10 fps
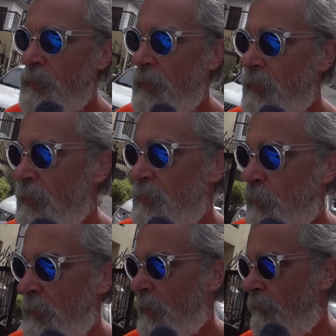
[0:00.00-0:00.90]
you
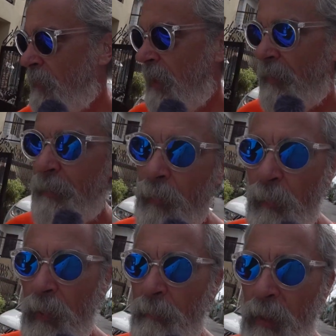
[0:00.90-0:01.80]
to we get a flat, throw it
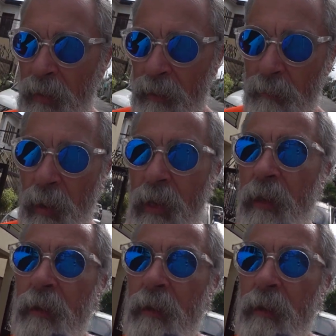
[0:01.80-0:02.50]
away, and buy another bike.